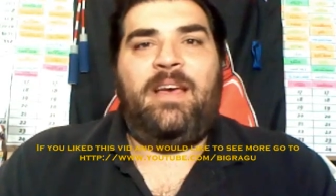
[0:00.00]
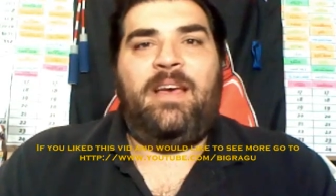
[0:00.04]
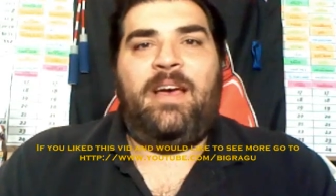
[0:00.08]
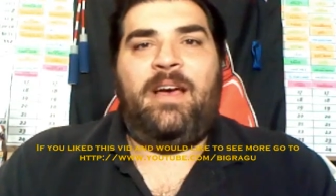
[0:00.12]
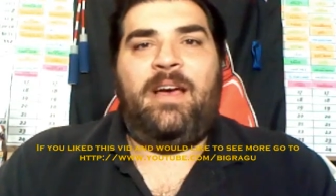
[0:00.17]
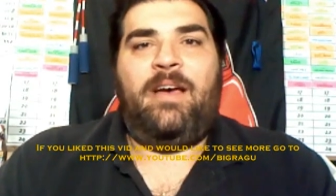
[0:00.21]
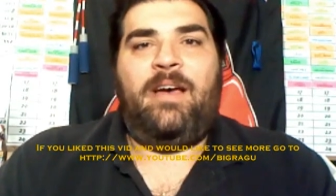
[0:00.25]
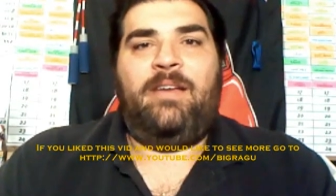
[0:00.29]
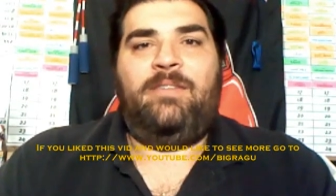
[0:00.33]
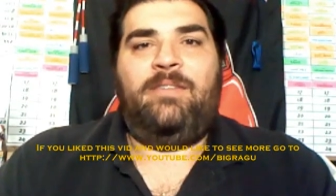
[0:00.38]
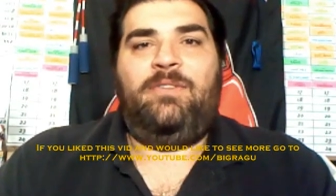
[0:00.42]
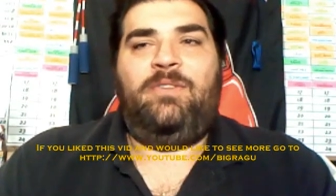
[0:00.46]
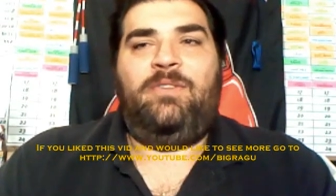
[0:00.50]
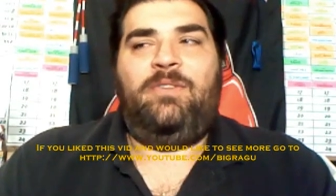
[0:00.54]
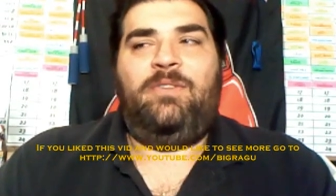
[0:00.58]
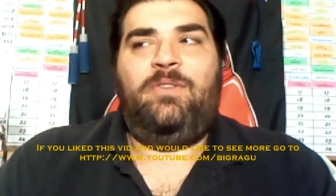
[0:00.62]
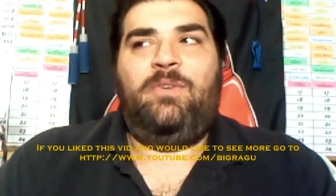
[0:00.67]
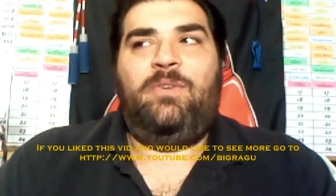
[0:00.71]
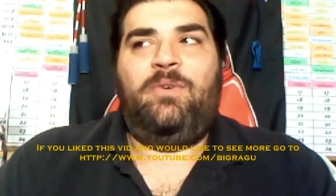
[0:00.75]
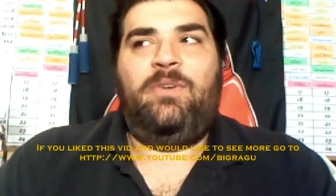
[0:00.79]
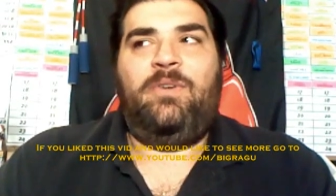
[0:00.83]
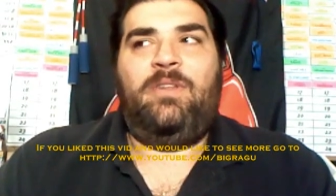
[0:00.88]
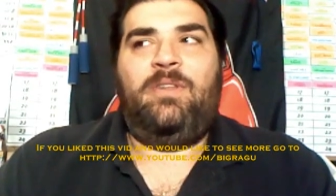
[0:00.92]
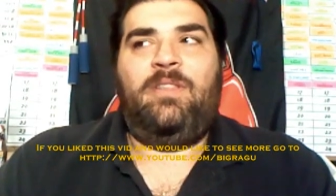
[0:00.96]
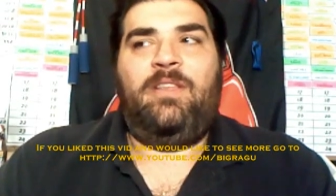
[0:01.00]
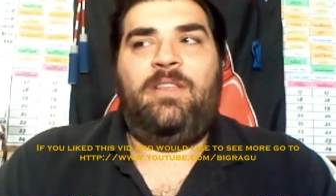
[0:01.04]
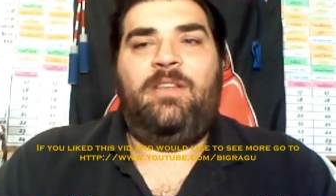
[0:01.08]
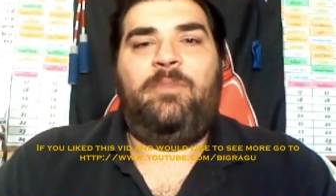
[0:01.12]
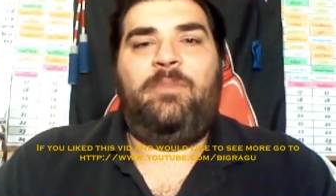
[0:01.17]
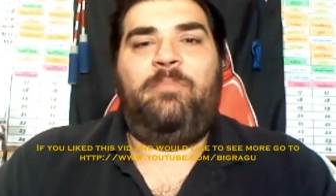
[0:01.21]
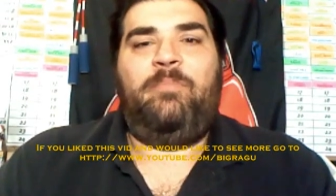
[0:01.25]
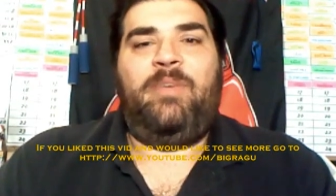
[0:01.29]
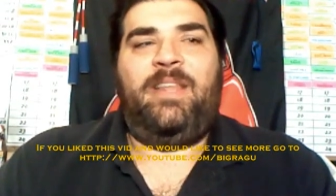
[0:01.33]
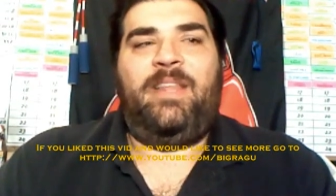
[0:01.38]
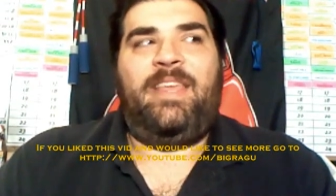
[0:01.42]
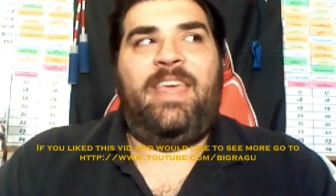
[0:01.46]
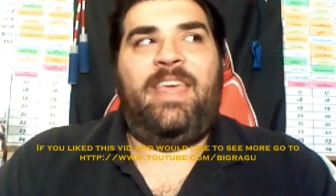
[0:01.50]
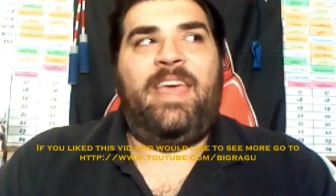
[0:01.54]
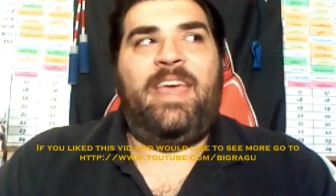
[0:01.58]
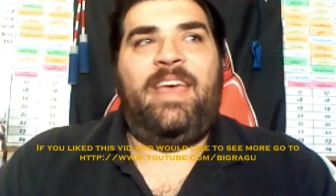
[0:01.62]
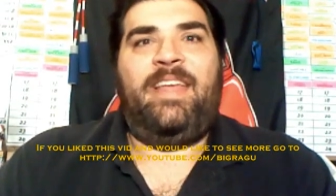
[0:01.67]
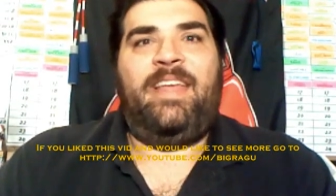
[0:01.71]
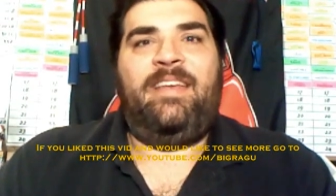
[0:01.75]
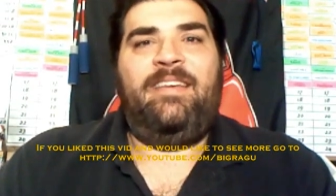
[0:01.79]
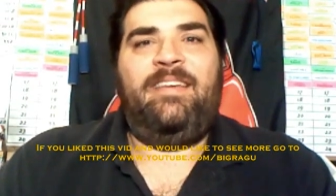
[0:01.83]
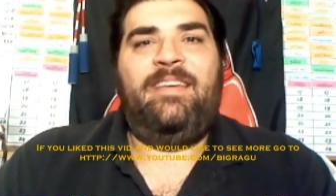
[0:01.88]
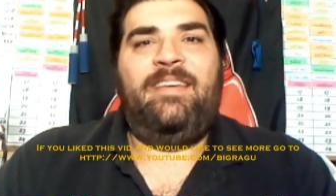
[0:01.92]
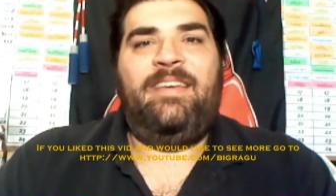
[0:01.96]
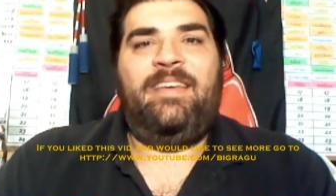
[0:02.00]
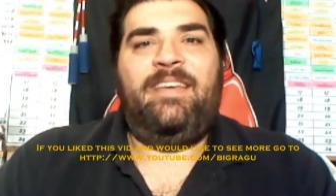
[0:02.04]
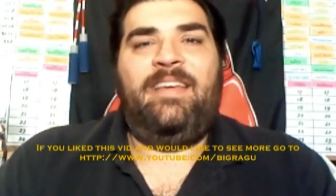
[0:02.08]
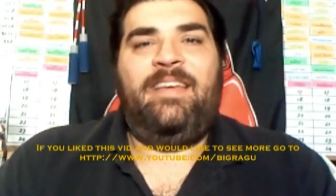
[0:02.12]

I'll do it a little bit again.